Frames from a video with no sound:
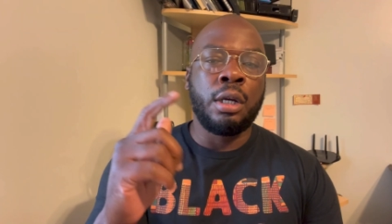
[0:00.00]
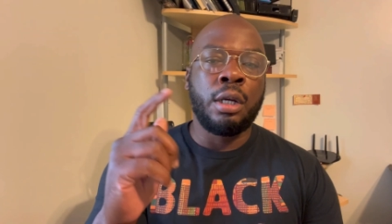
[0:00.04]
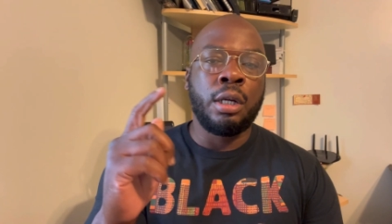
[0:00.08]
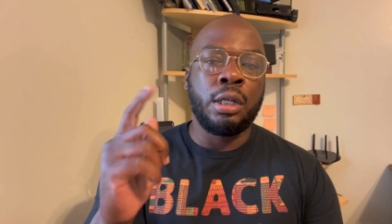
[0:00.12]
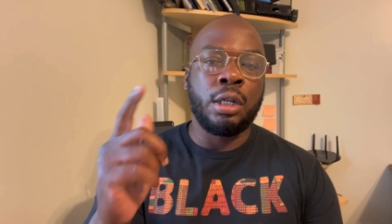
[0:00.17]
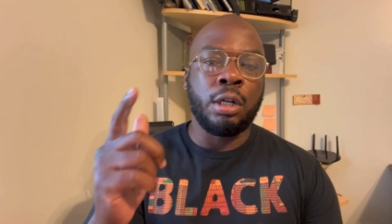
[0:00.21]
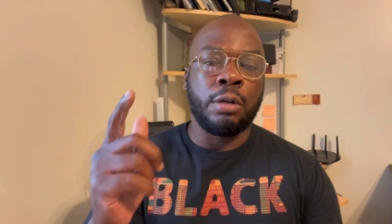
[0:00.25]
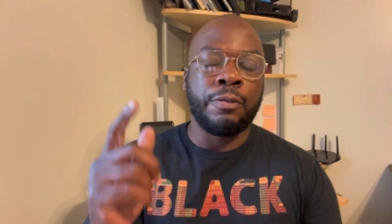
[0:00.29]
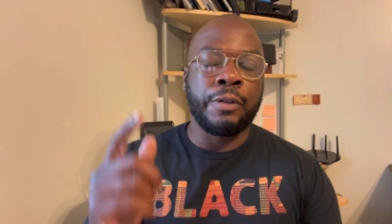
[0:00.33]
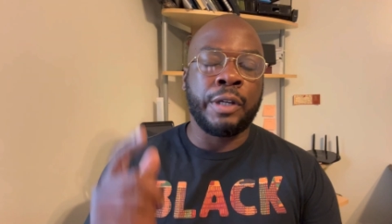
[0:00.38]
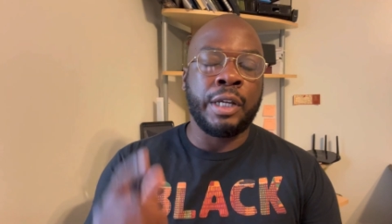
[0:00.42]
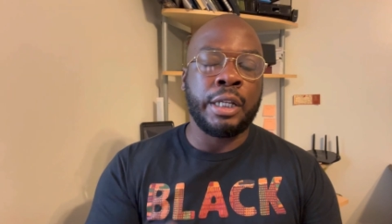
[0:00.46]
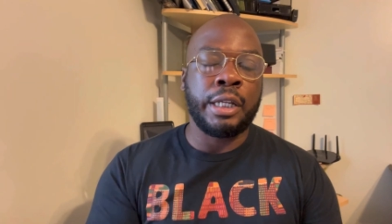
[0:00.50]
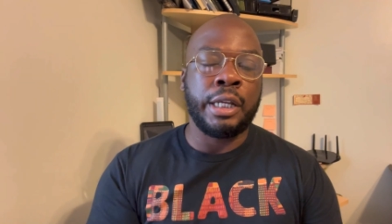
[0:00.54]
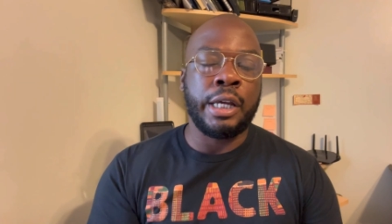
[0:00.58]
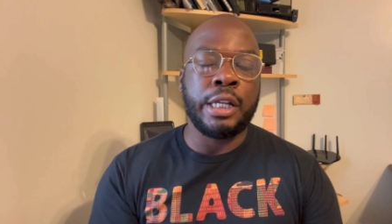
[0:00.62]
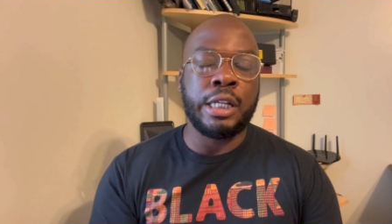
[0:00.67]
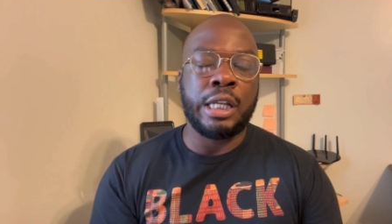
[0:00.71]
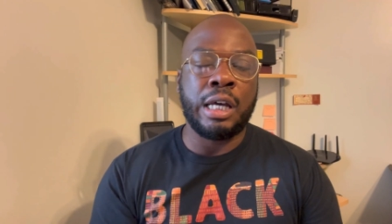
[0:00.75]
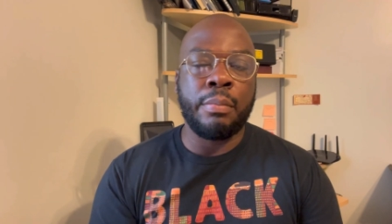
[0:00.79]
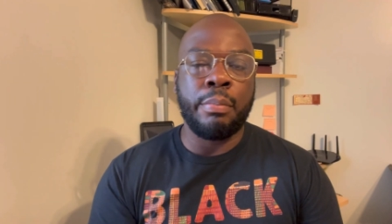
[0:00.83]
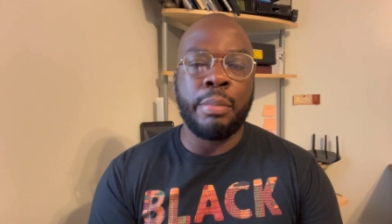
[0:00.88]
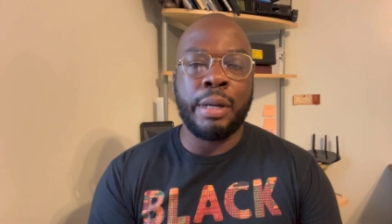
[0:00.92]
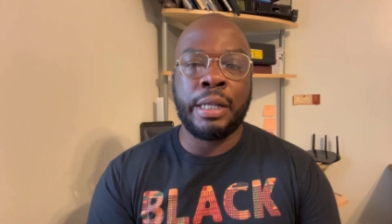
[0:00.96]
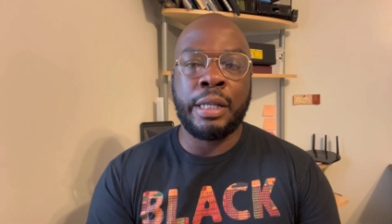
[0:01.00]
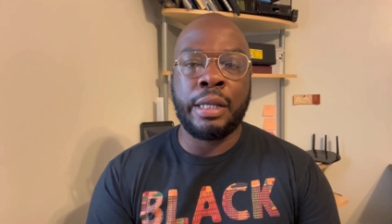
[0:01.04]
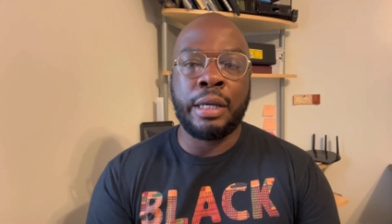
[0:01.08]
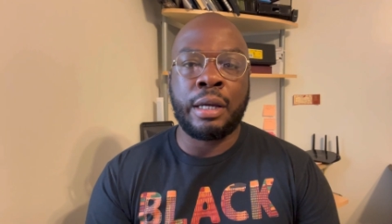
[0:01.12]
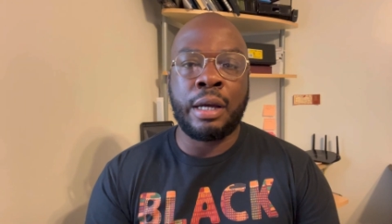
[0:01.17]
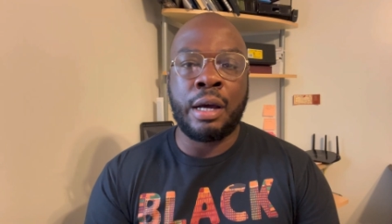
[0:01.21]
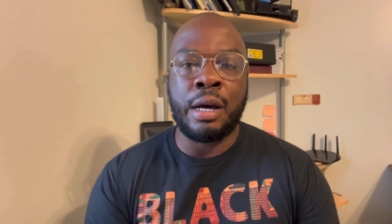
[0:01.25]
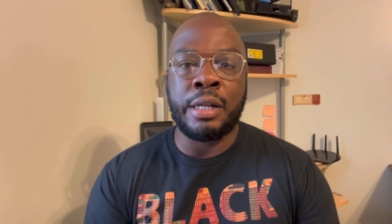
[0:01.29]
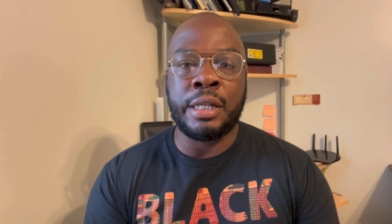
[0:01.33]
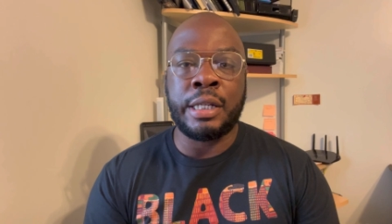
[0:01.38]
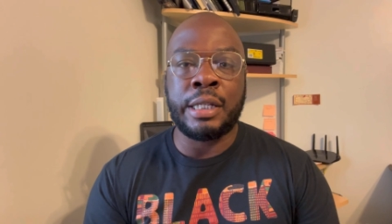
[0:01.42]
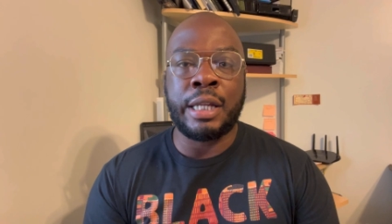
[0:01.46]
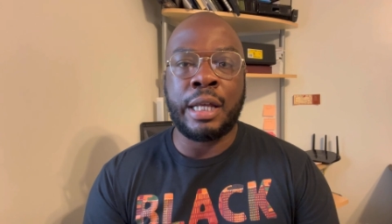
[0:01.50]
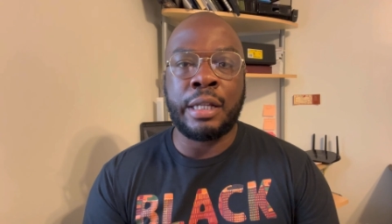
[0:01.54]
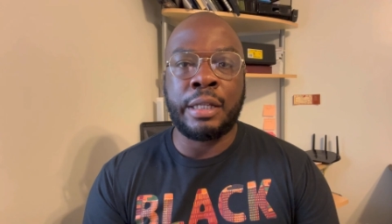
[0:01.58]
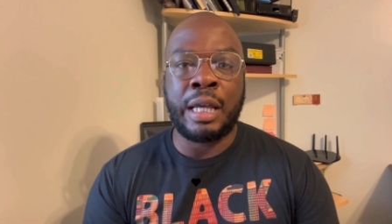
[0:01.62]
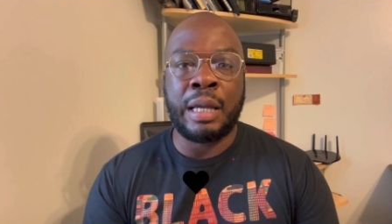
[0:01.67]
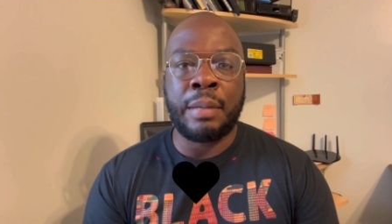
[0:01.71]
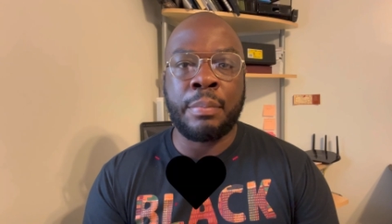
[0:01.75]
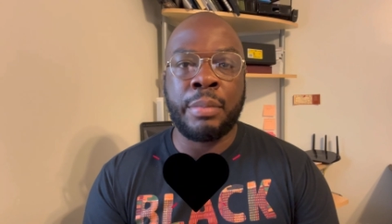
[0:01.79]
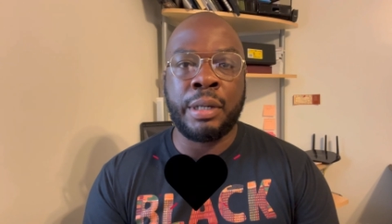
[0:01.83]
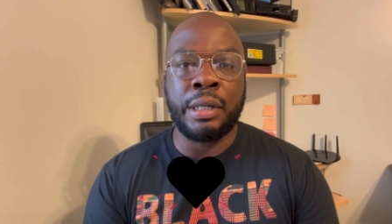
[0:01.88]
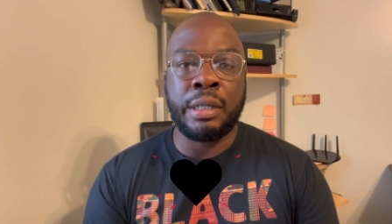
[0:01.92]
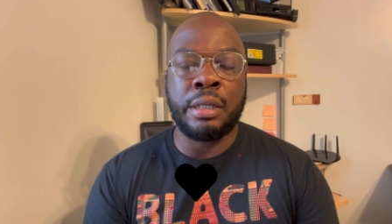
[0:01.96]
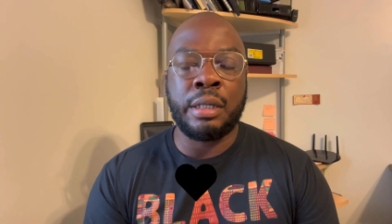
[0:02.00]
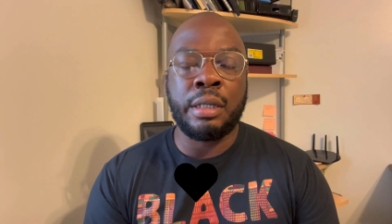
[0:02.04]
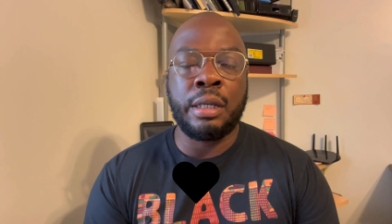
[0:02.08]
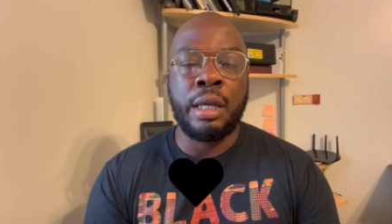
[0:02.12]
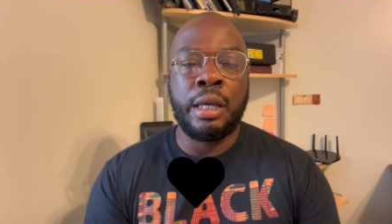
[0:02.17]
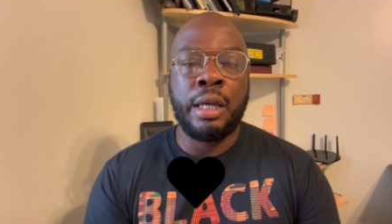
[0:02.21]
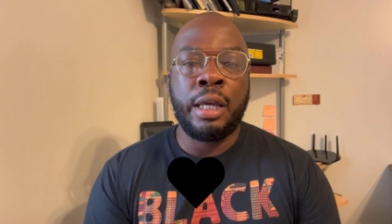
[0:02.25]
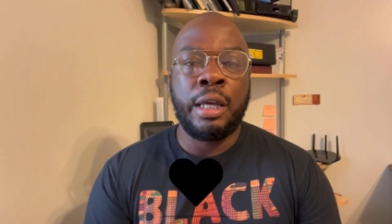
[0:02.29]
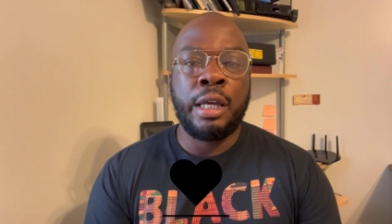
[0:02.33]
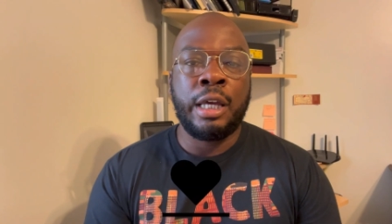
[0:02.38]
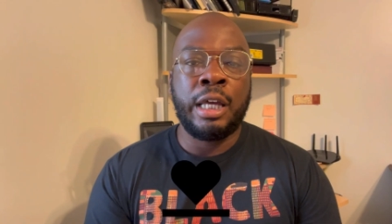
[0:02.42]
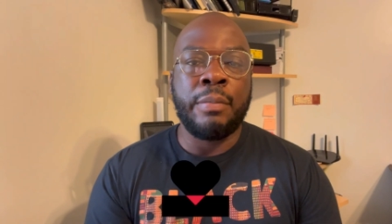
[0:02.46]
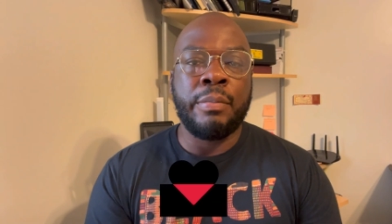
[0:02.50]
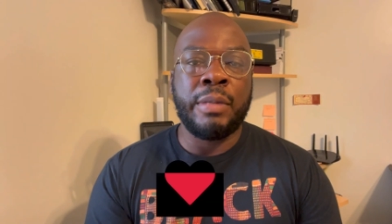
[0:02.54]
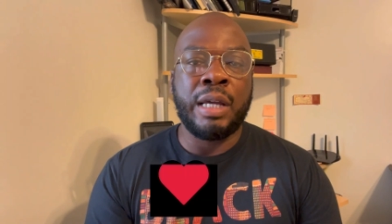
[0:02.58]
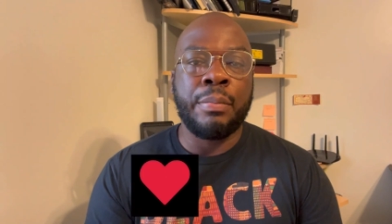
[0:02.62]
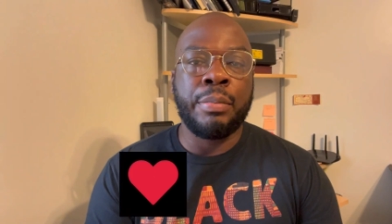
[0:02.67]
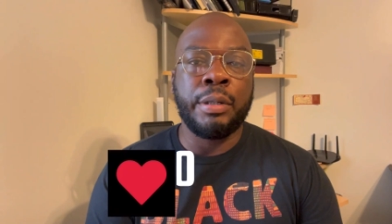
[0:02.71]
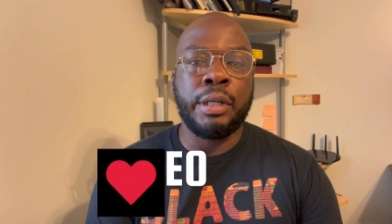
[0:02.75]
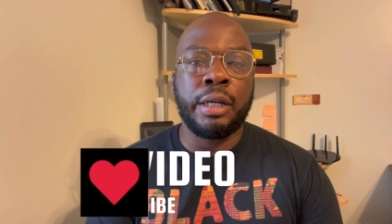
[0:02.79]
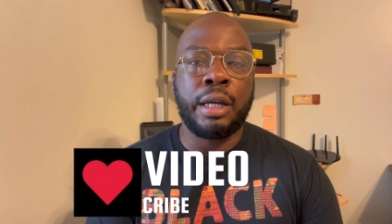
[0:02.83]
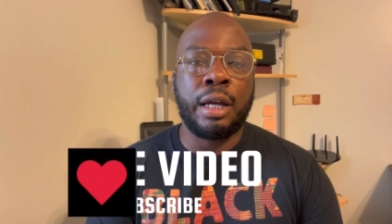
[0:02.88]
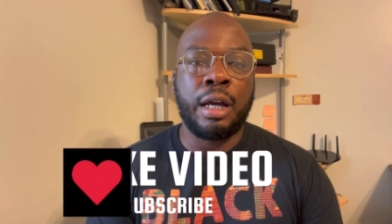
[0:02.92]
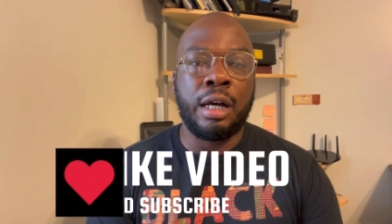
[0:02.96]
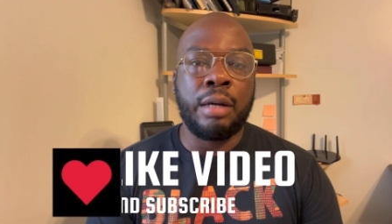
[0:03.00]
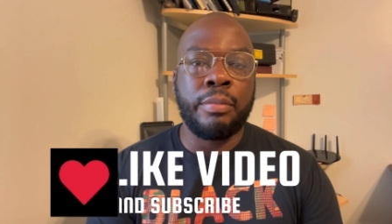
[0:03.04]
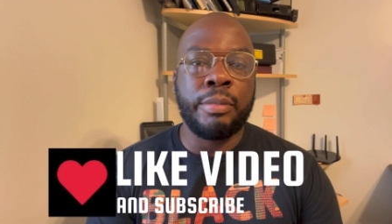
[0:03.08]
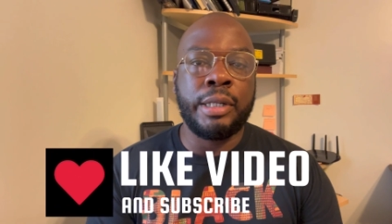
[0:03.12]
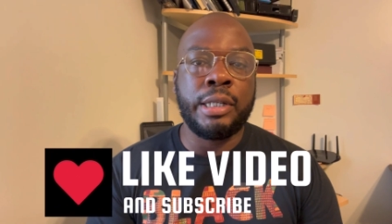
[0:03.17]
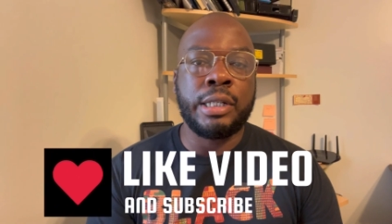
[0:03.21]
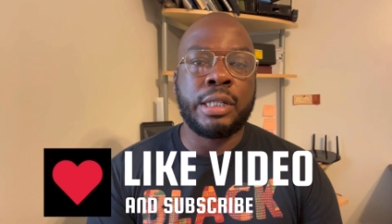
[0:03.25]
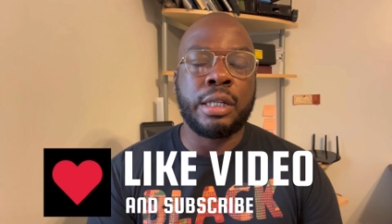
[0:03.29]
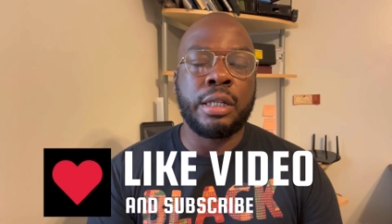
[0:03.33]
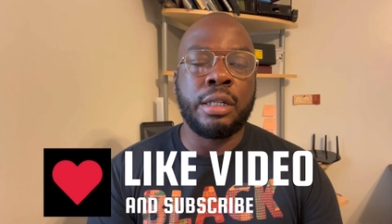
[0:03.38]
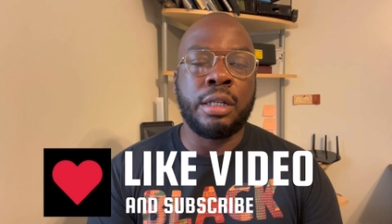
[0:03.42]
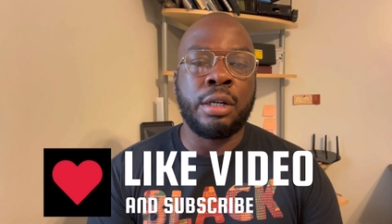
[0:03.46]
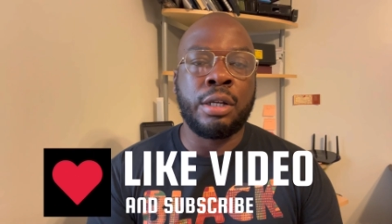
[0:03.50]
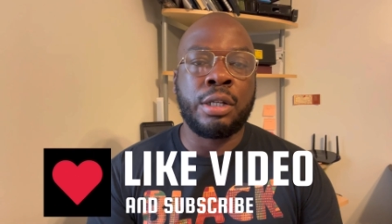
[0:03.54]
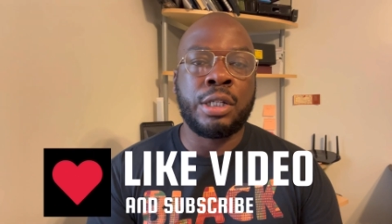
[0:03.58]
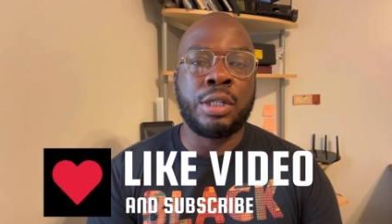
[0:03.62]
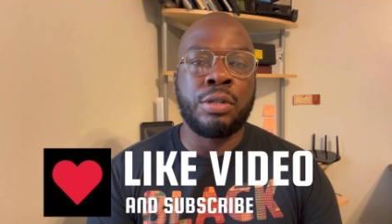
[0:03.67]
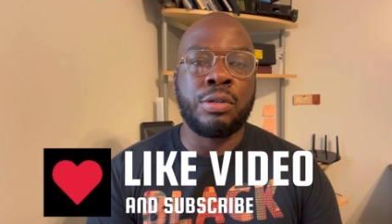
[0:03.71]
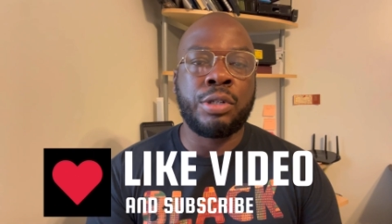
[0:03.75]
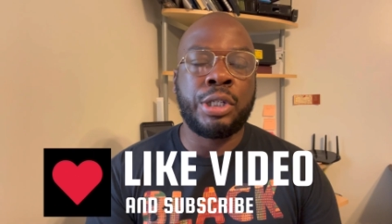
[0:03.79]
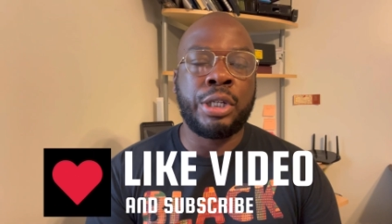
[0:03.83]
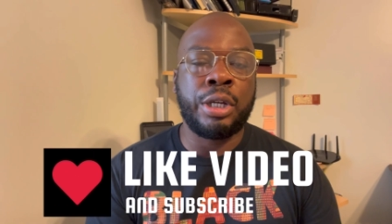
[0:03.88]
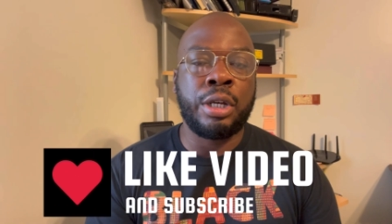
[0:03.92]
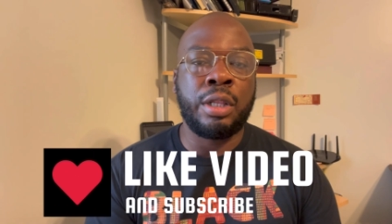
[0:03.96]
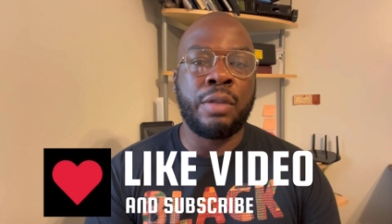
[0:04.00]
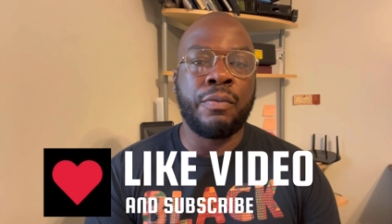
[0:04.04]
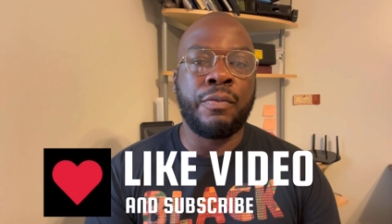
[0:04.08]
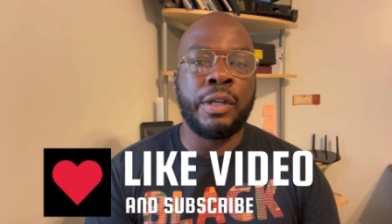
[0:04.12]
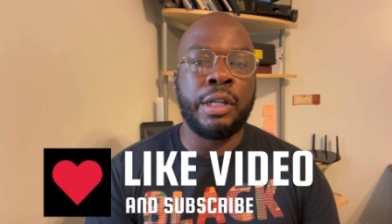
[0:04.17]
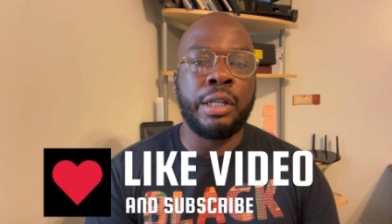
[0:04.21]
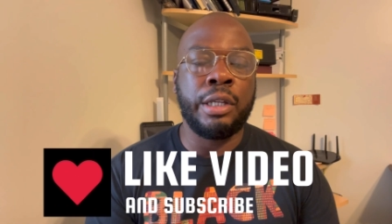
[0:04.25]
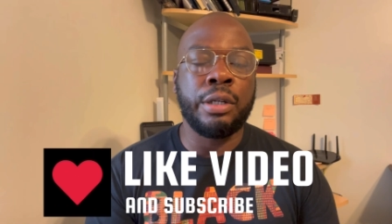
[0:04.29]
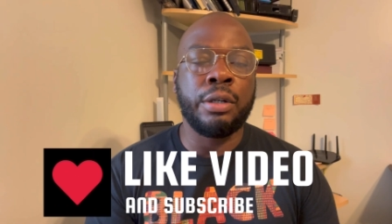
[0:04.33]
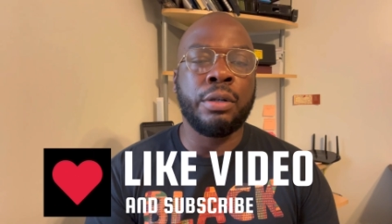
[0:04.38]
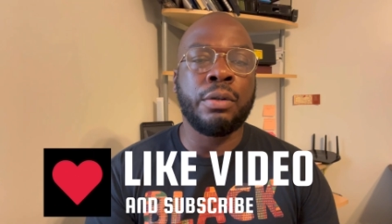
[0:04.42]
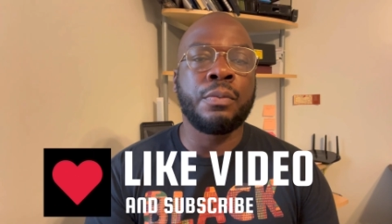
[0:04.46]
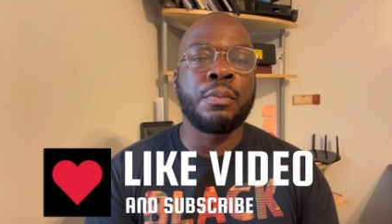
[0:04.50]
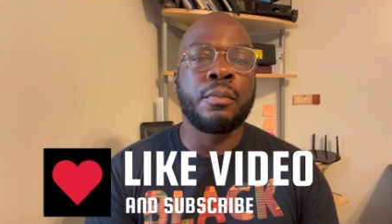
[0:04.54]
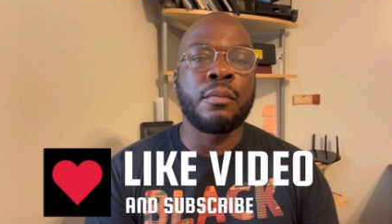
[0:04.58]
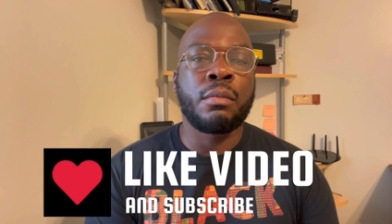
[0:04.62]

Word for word: Don't forget to hit that bell icon, hit that like button, hit me up in the comments, and also share the video.